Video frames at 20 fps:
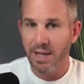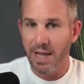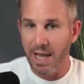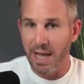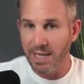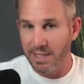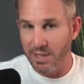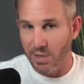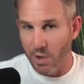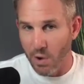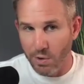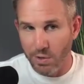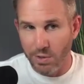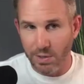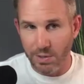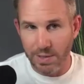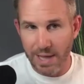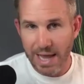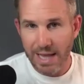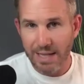as the
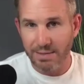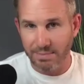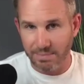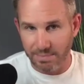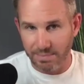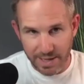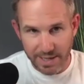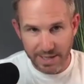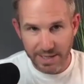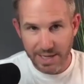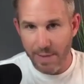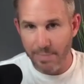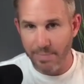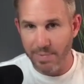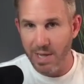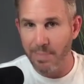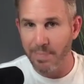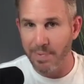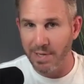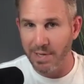owner that like kept
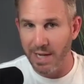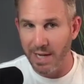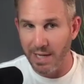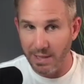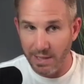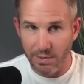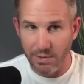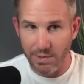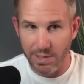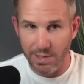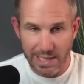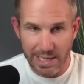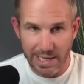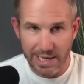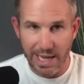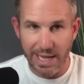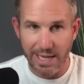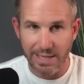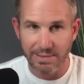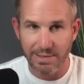me up at night literally
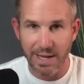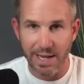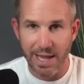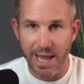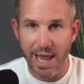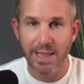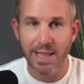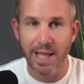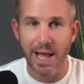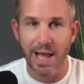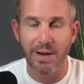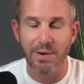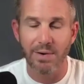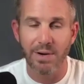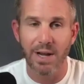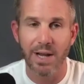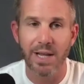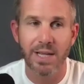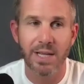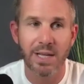like i i hate that
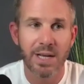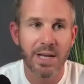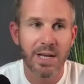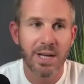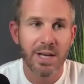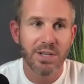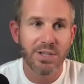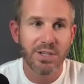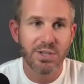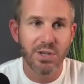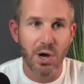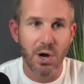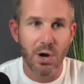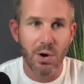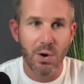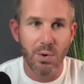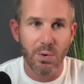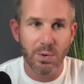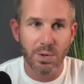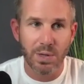right
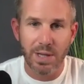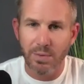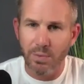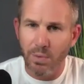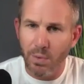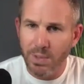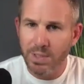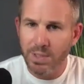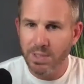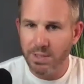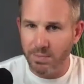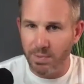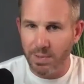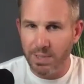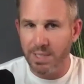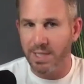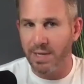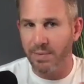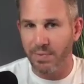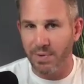so we're like well what's what's
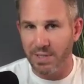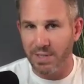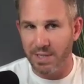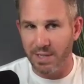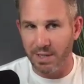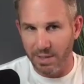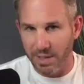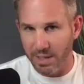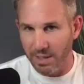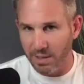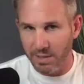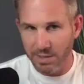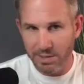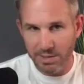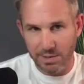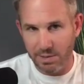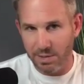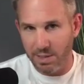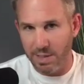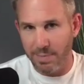the difference here like
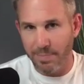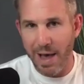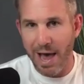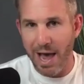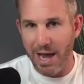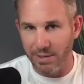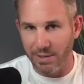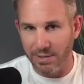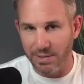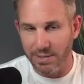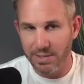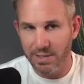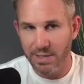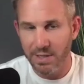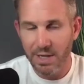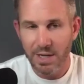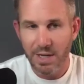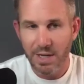let's look at the patterns